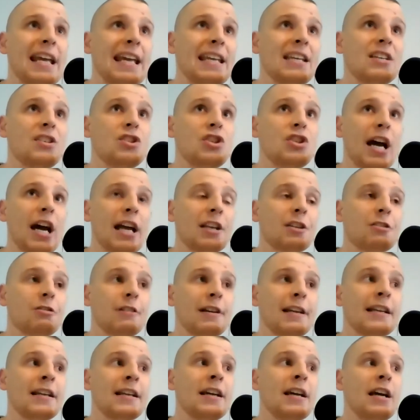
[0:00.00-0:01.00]
in
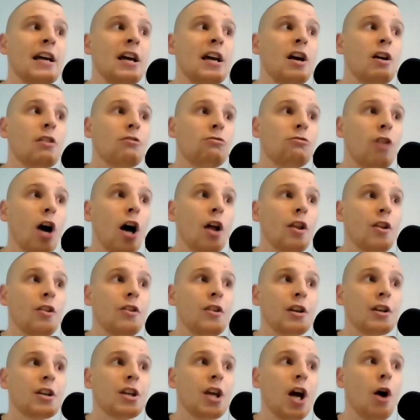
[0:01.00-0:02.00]
January, rather
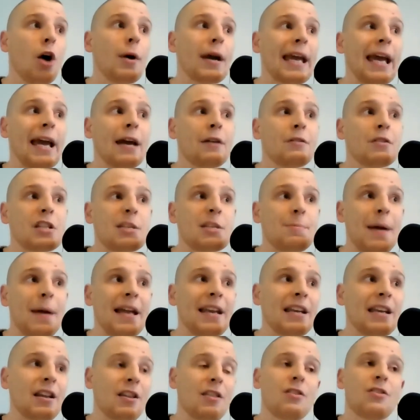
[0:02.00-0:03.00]
than going out and
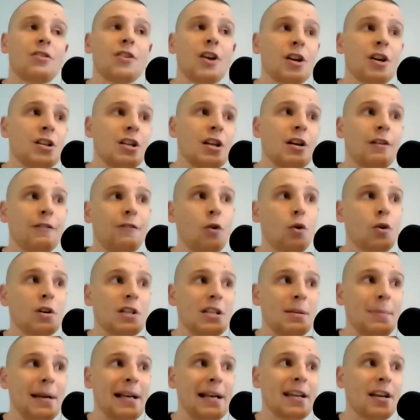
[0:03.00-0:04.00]
spending 30 or
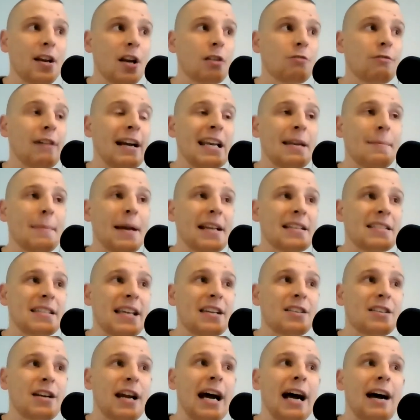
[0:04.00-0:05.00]
40 million on a ready-made
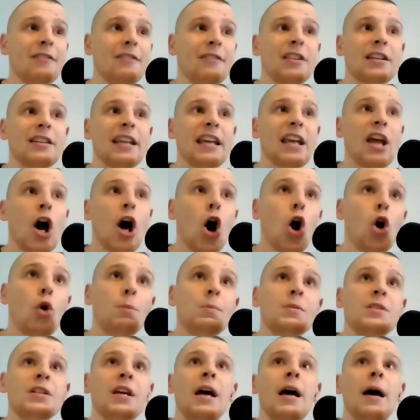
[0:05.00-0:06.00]
centre half that they
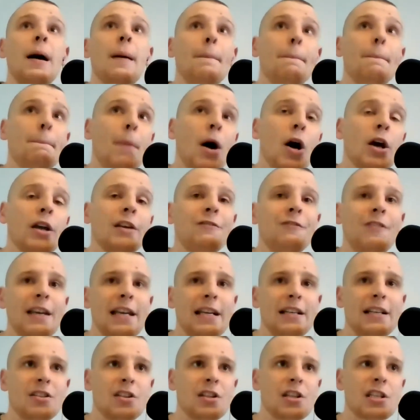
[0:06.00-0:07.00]
hoped might fit
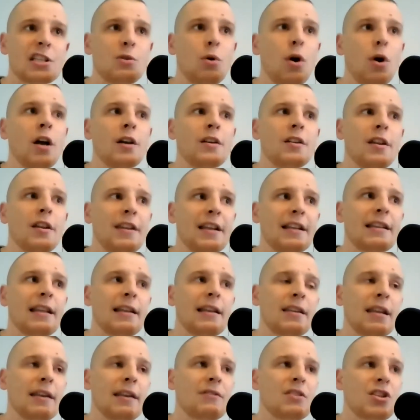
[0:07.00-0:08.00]
into the squad, I think
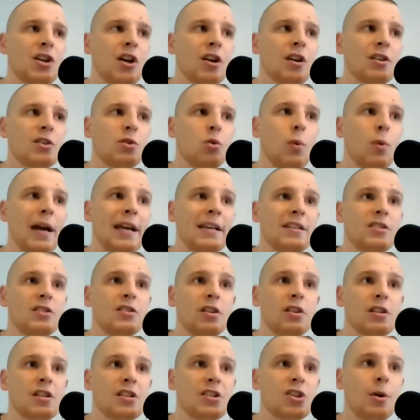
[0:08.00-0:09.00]
that they decided to wait
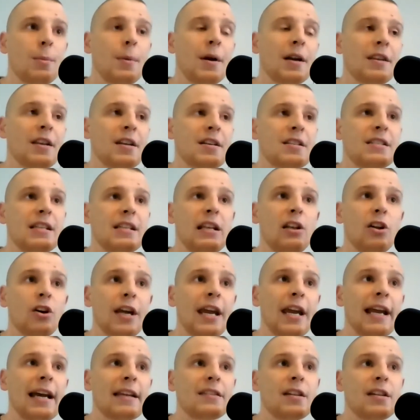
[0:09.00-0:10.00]
until the summer. They're still
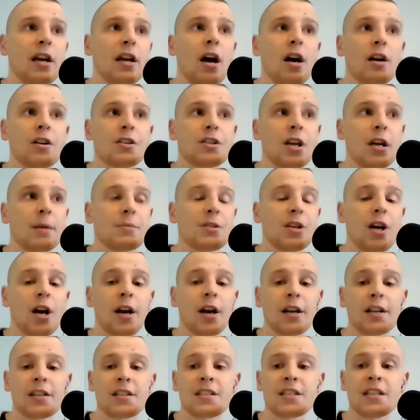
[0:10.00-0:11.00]
looking at their long-term
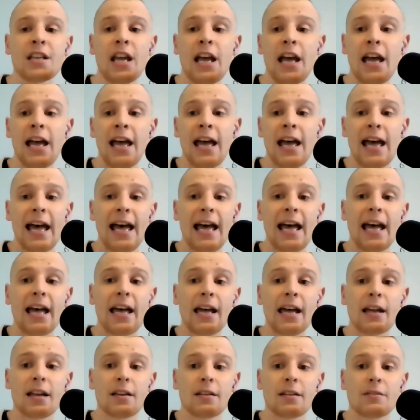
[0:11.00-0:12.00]
targets.
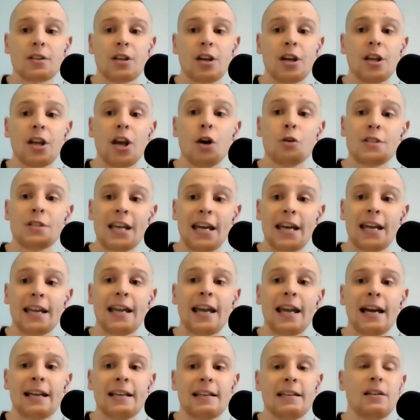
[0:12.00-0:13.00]

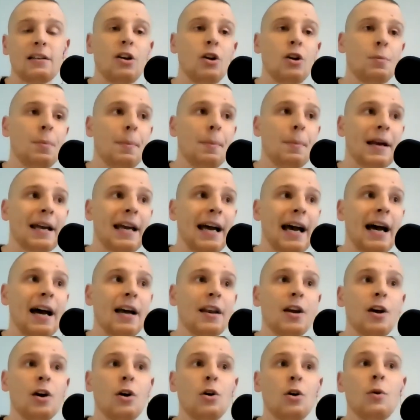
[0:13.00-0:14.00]
Coyote,
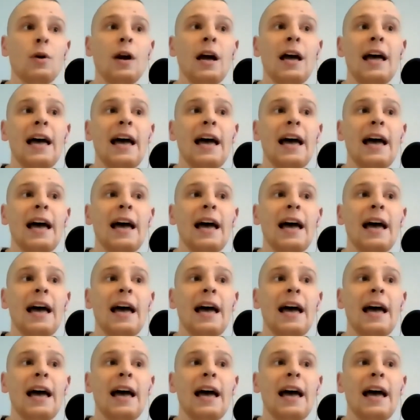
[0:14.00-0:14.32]
Upamecano,